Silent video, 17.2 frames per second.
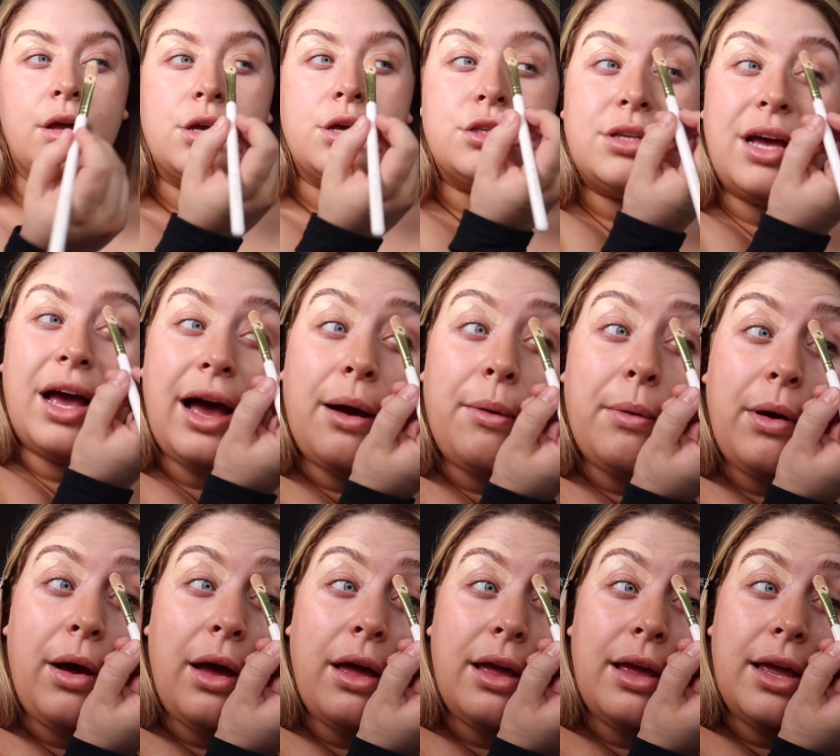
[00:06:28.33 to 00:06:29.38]
So
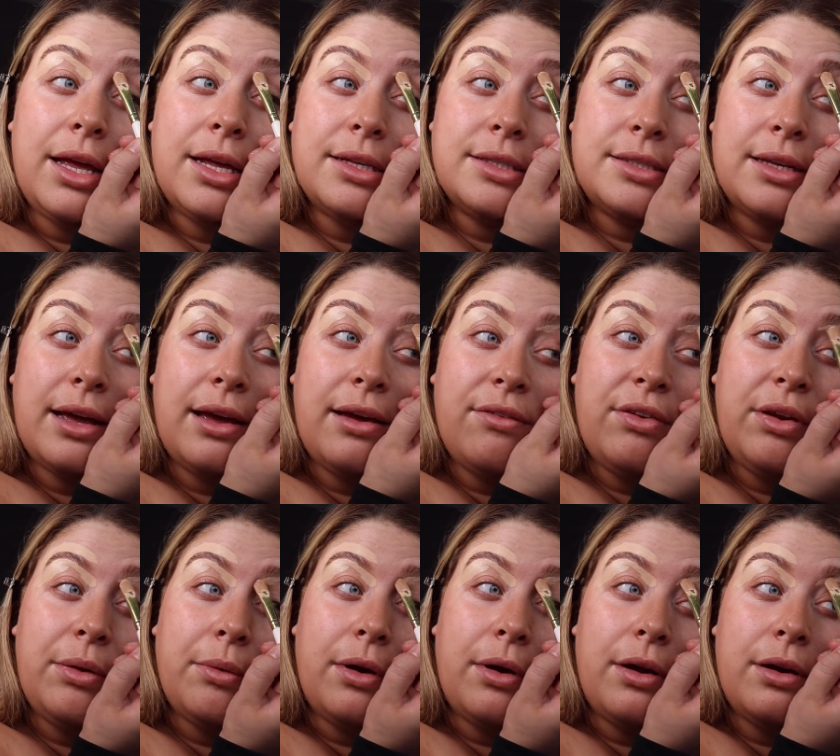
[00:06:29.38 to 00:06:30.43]
how is
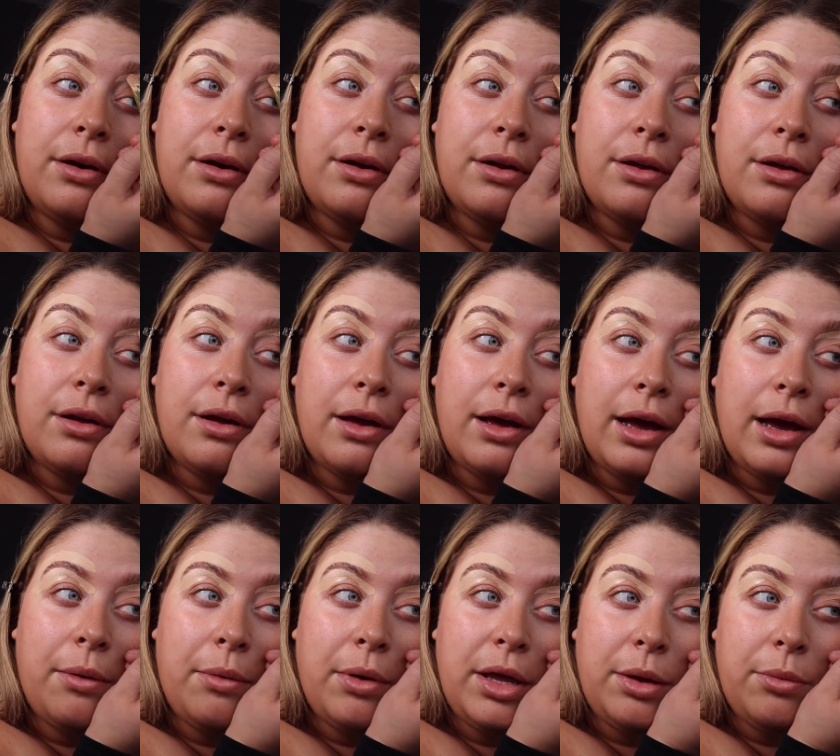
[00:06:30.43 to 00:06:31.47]
everyone?
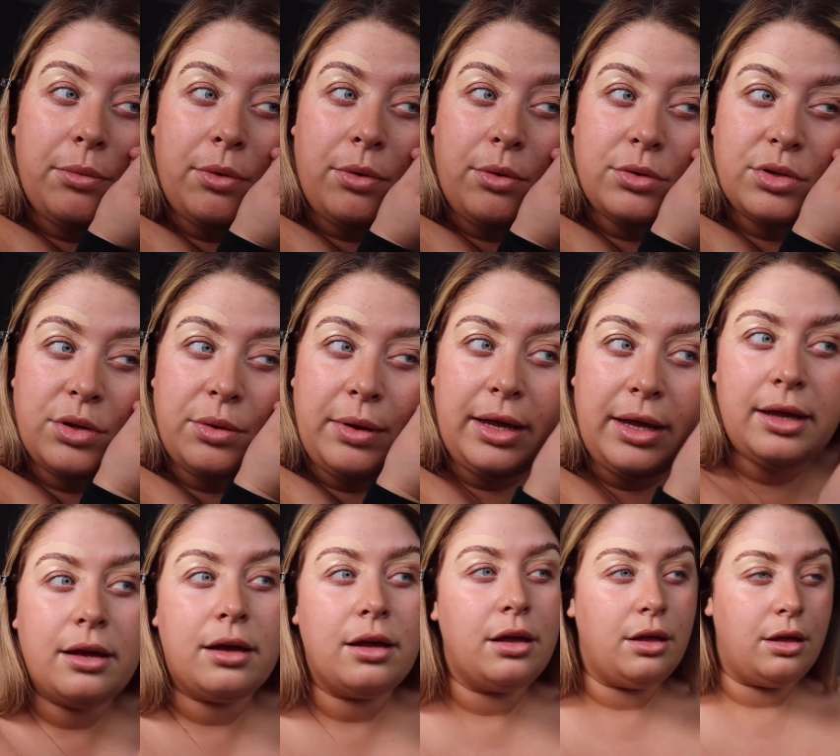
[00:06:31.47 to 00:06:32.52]
How are you all doing?
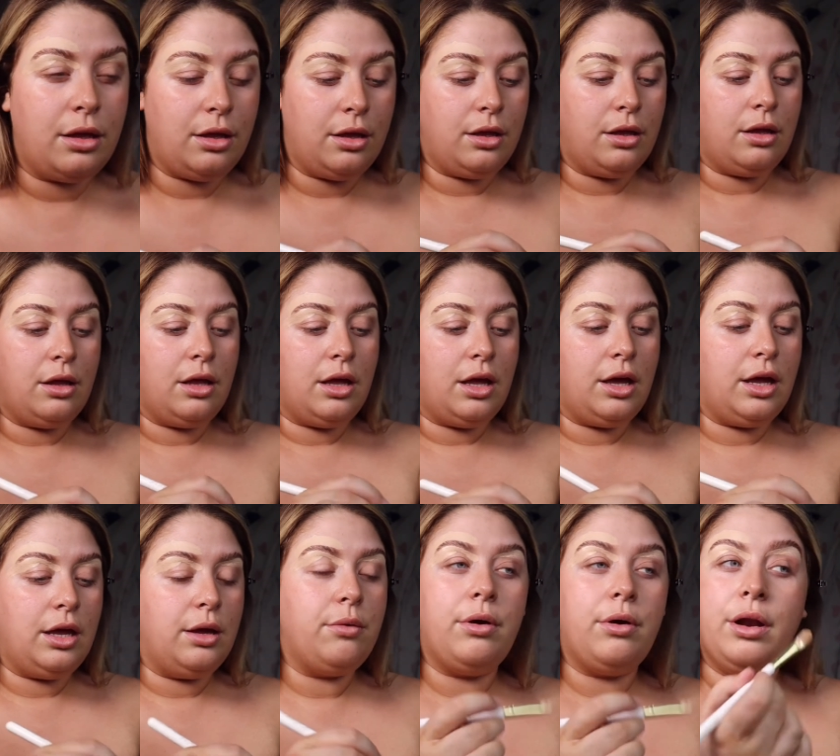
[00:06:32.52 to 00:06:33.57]
Are
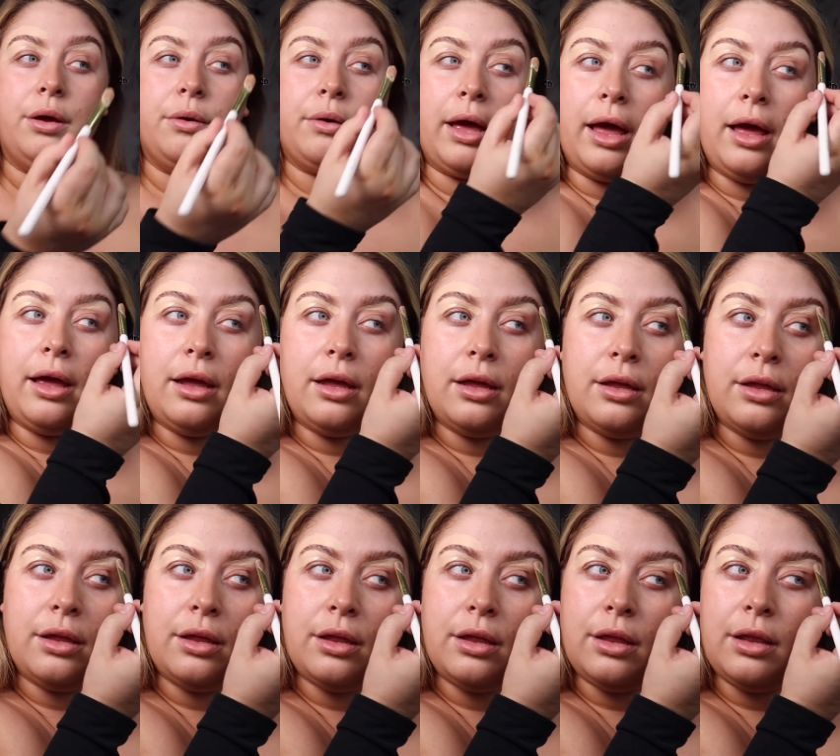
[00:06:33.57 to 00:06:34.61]
you all okay?
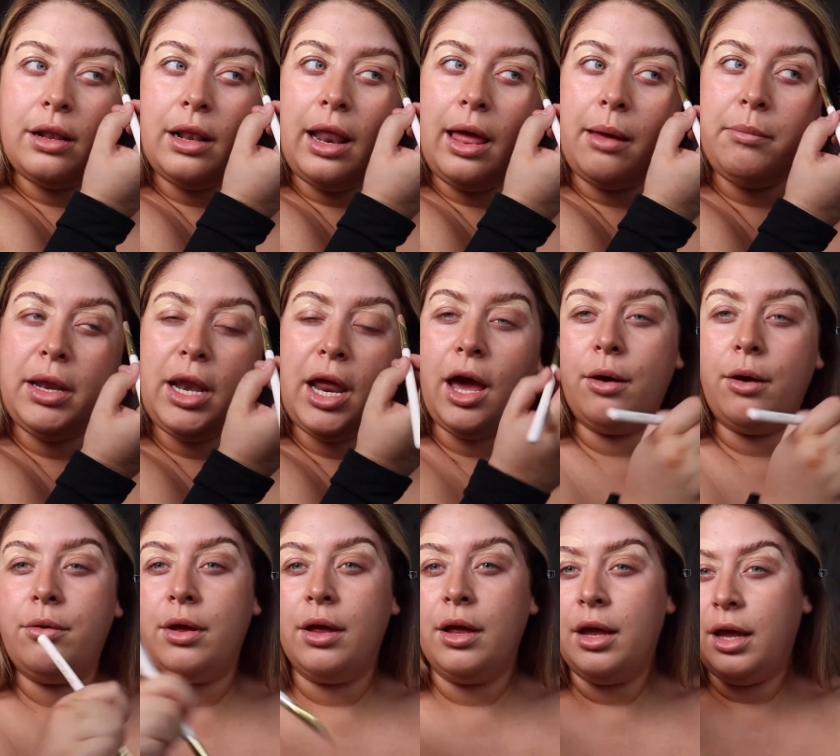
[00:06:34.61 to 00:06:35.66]
Let me
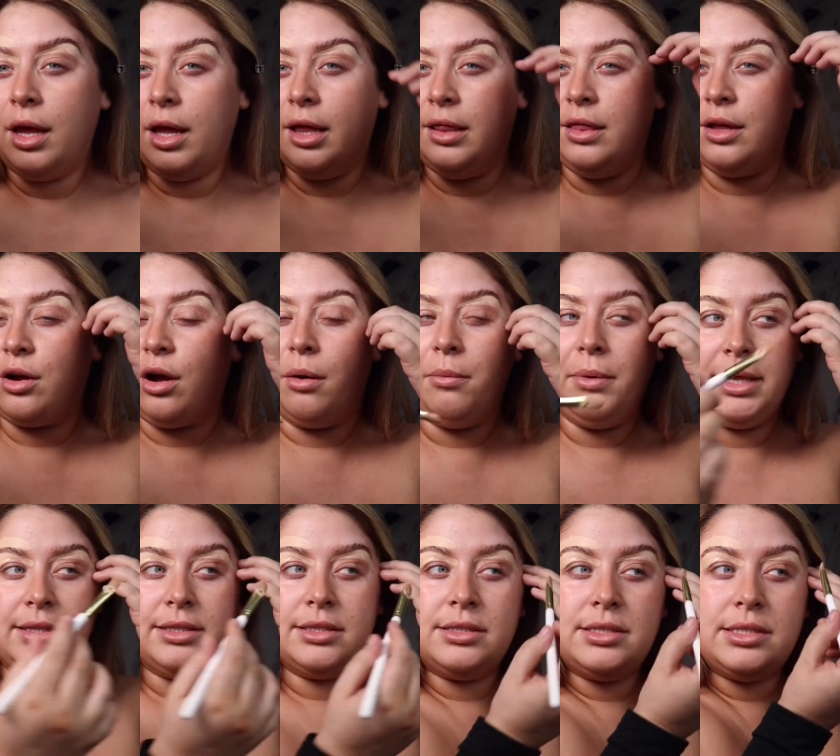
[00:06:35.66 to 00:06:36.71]
know in the
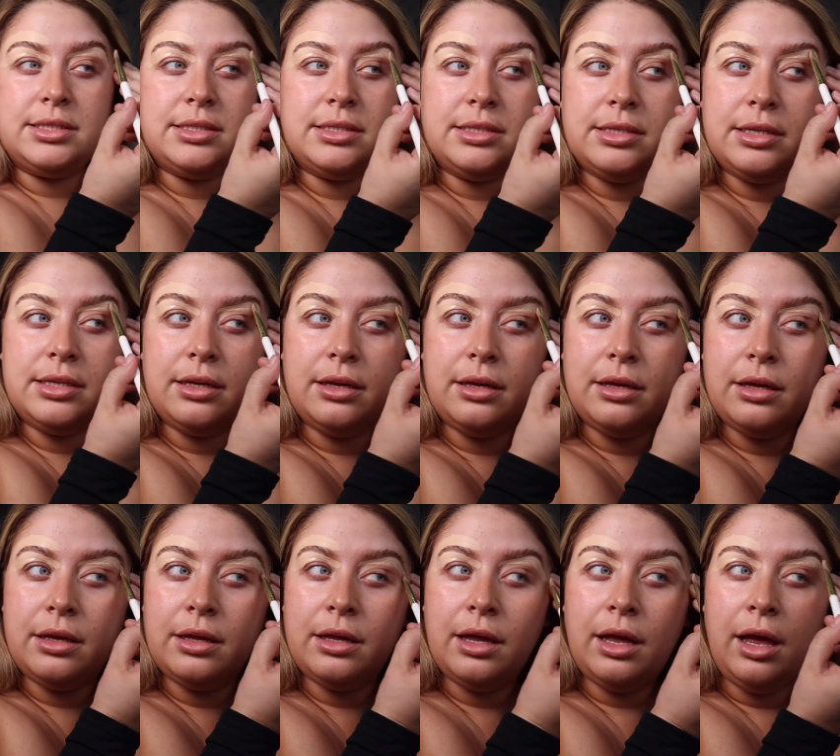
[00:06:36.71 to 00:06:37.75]
comments
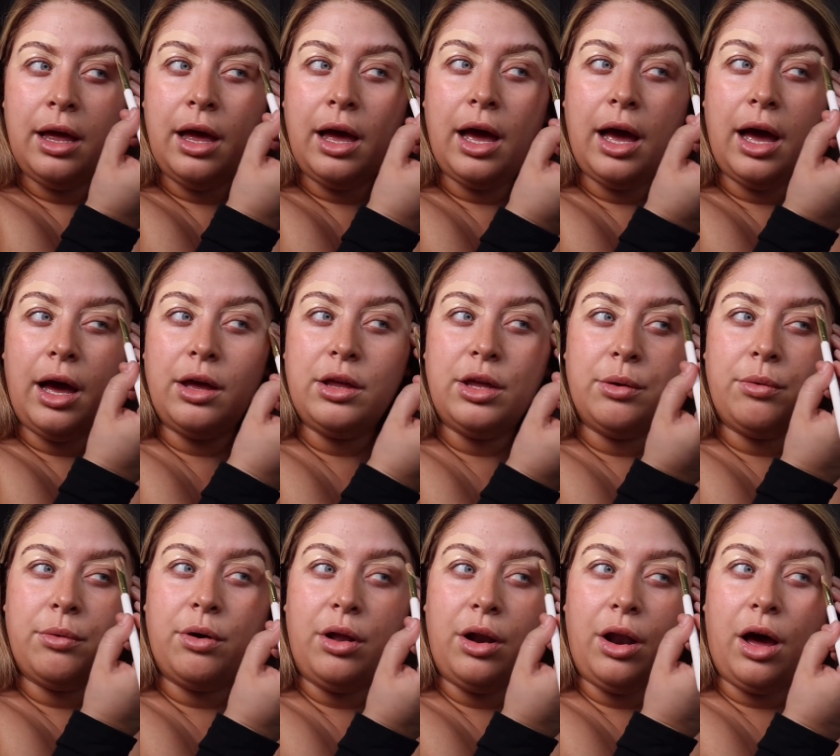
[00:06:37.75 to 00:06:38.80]
how you
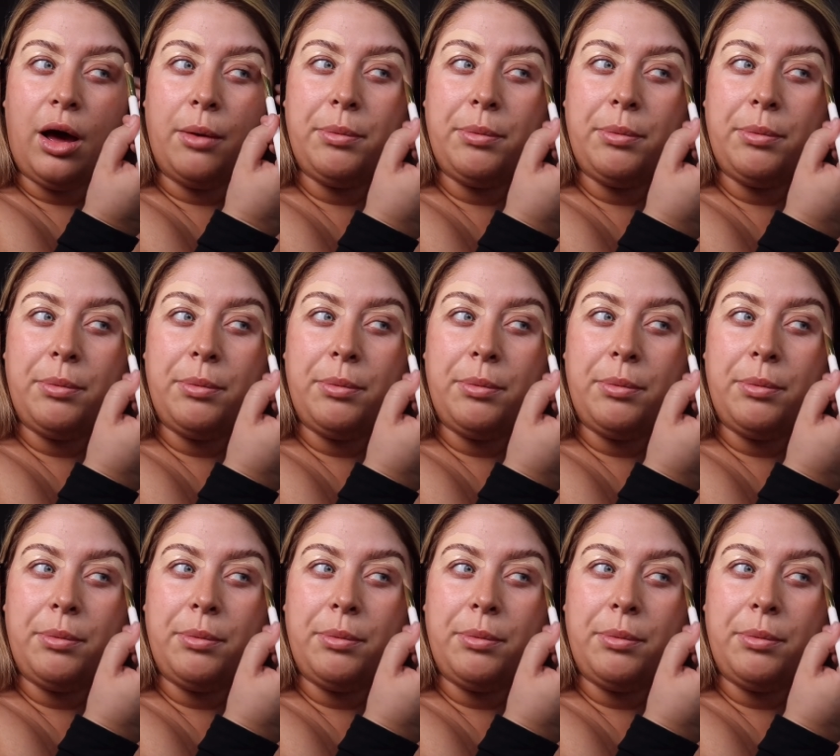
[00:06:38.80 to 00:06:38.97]
all are